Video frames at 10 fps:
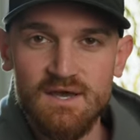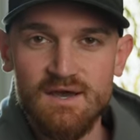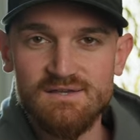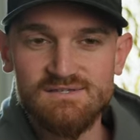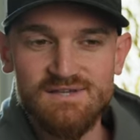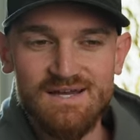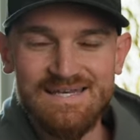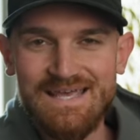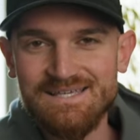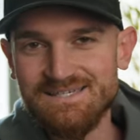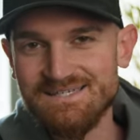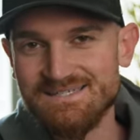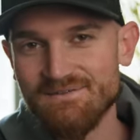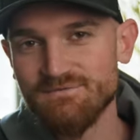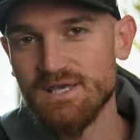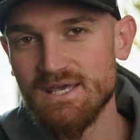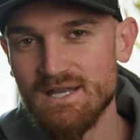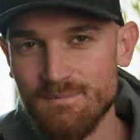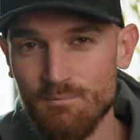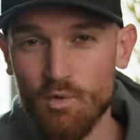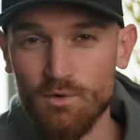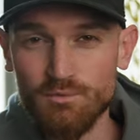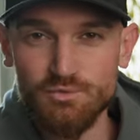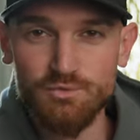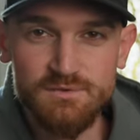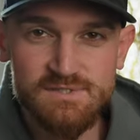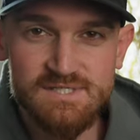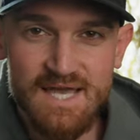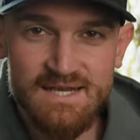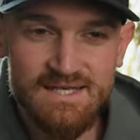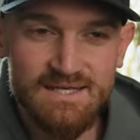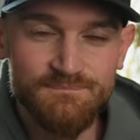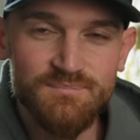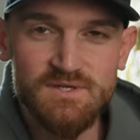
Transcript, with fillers: Uh, Soddy Daisy is definitely in a more rural setting.